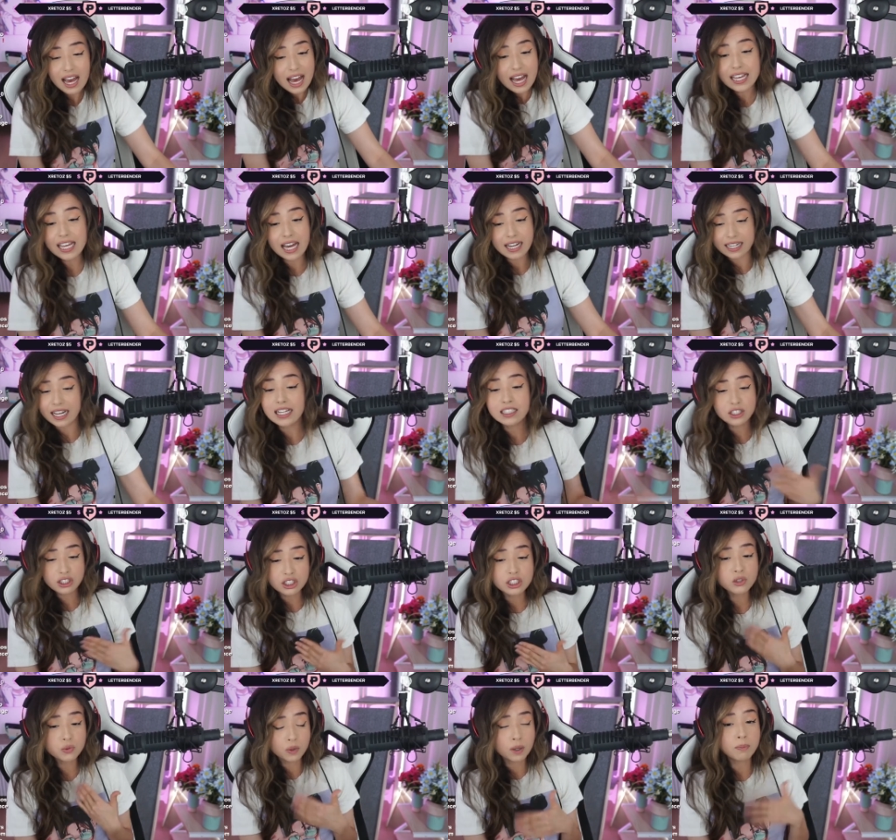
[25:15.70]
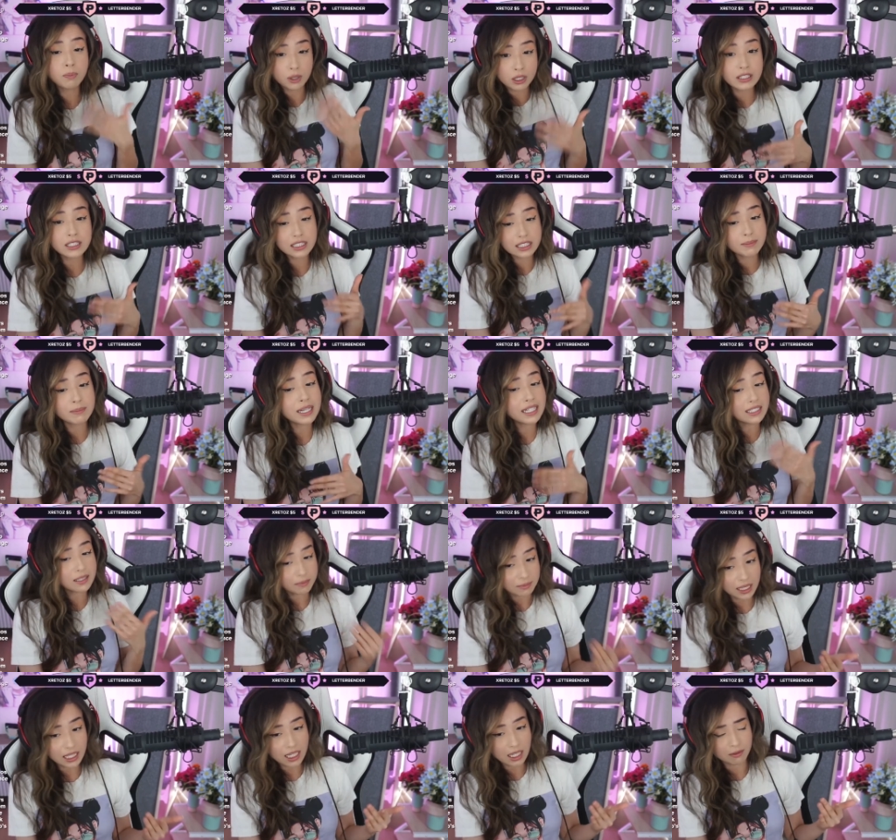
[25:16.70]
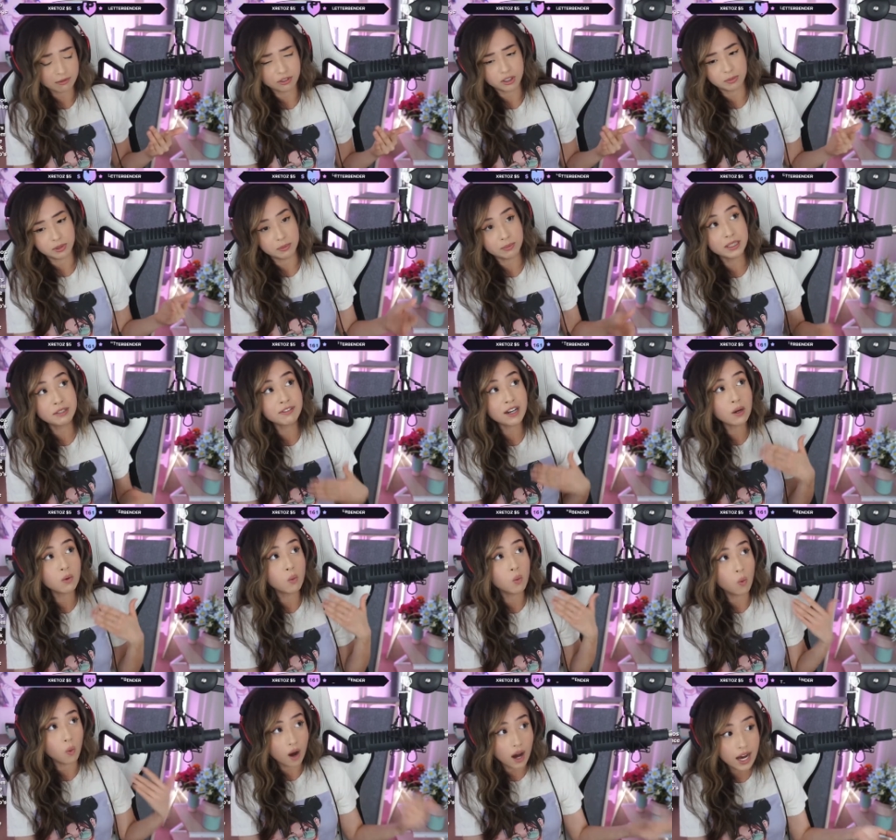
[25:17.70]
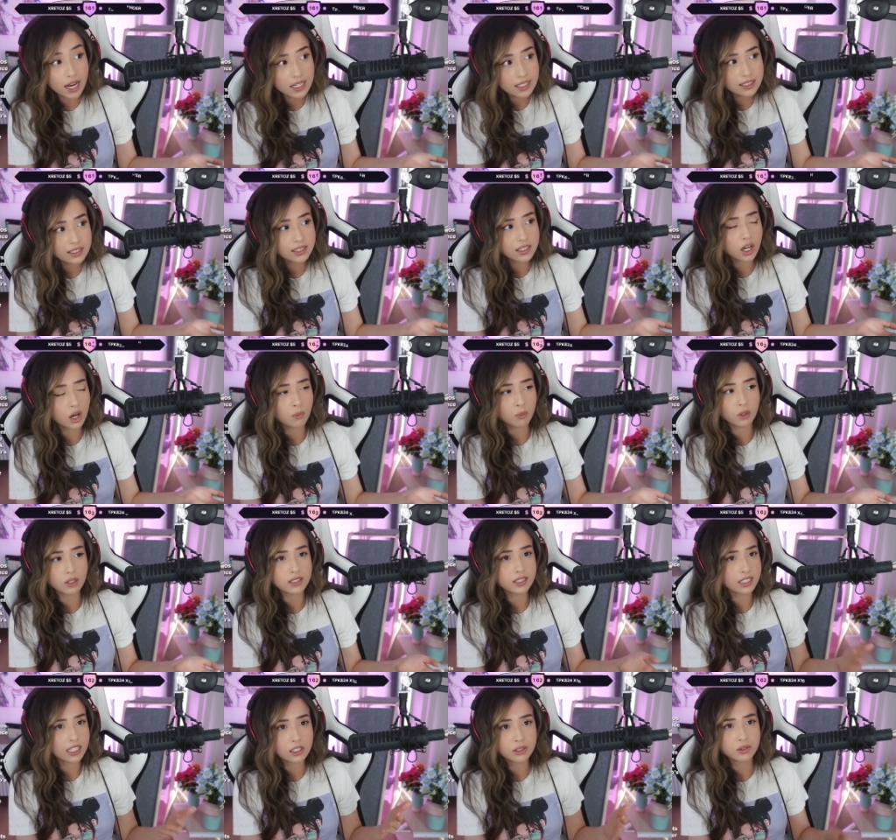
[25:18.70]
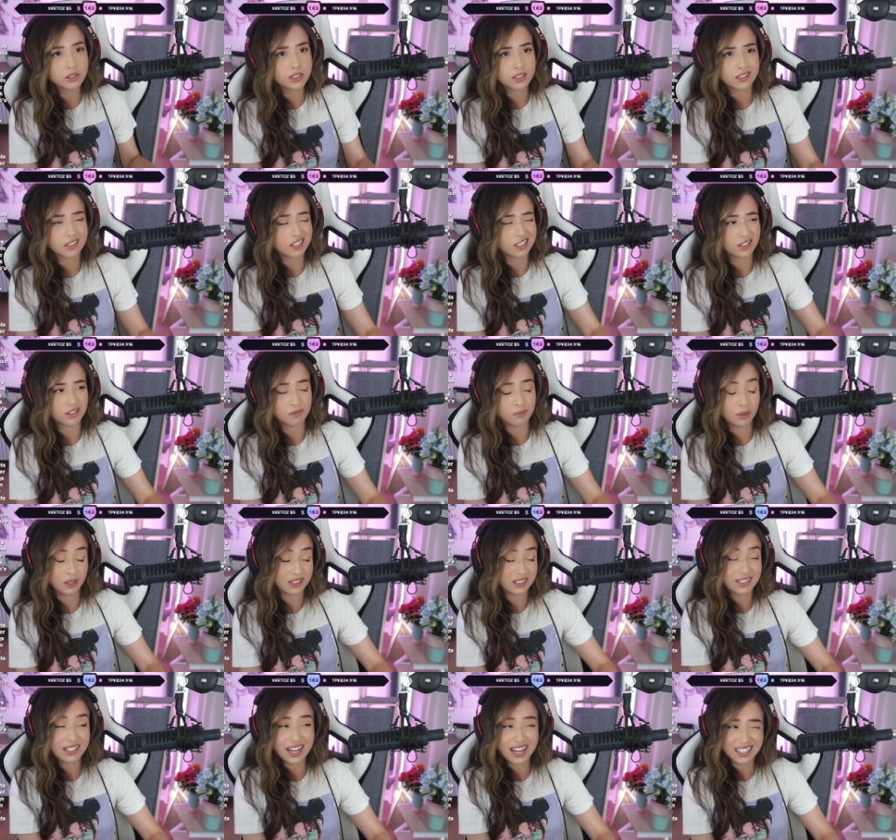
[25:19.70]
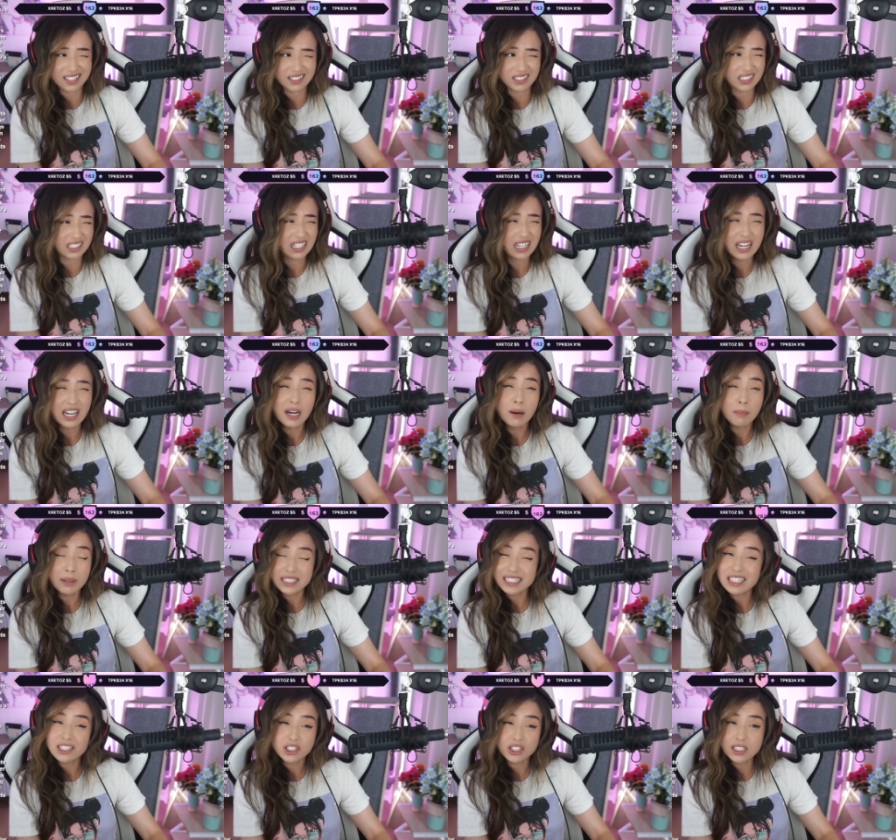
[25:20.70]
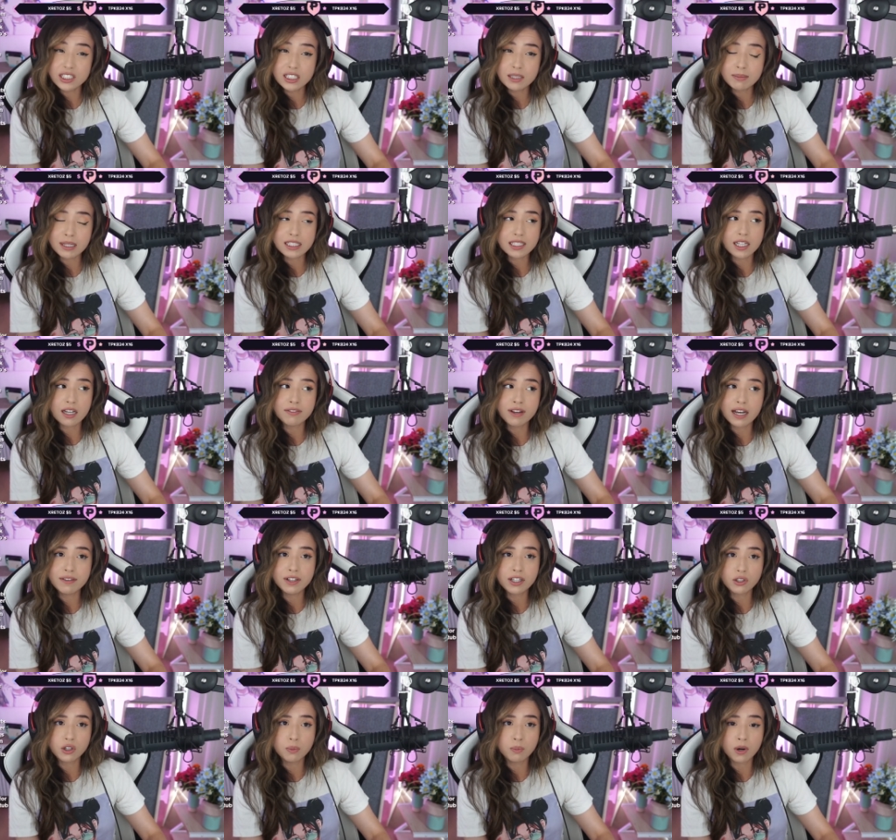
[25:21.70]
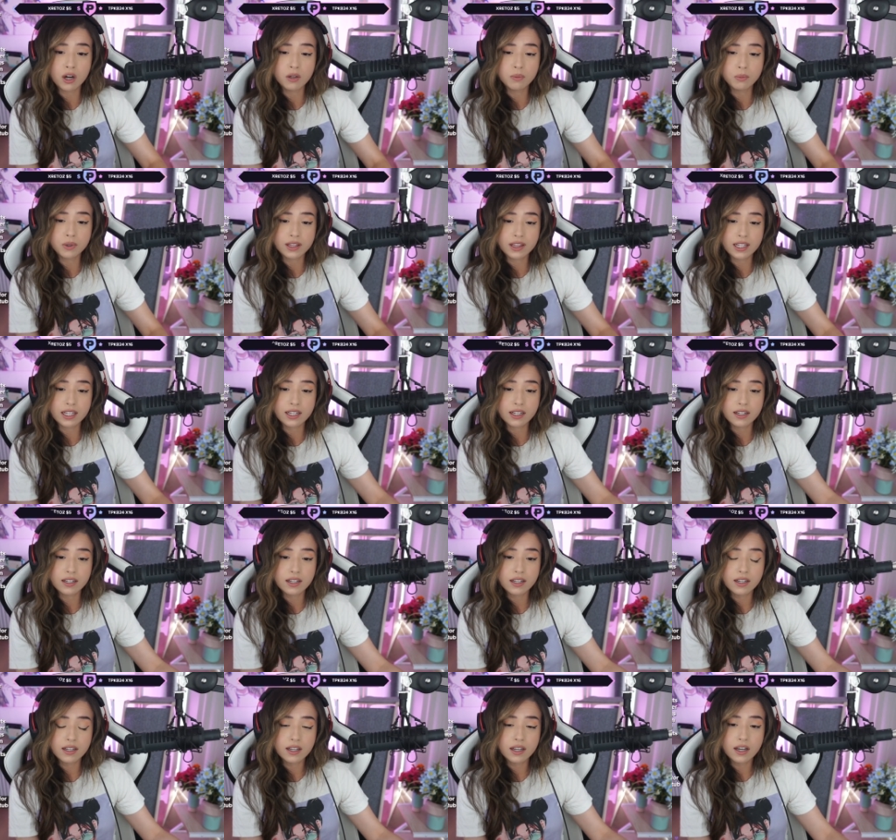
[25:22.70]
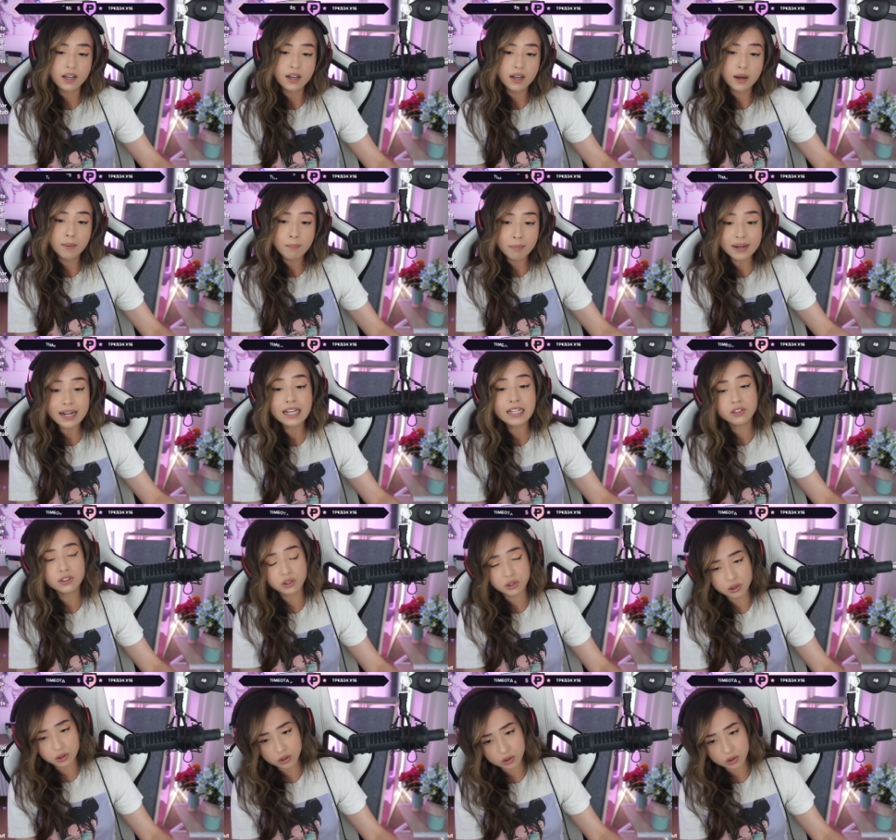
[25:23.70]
Again, it's just what personally makes me comfortable. But if I was a more sexually suggestive person, I could potentially see myself having no problem with it. But I